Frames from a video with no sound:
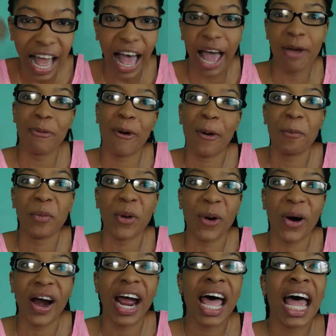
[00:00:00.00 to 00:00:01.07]
i want
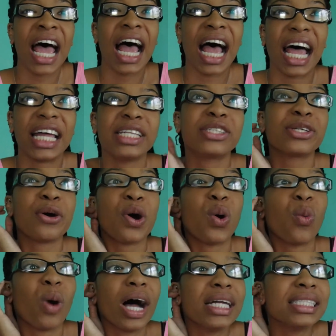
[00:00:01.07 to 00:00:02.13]
more and so
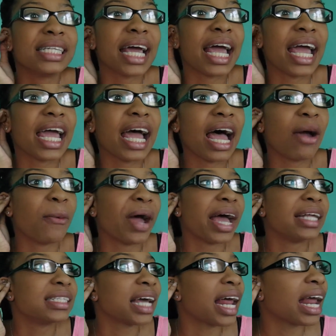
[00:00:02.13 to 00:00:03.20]
one day i
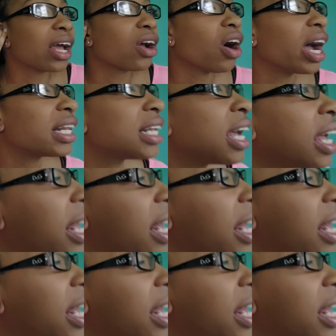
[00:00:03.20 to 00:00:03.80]
went and i got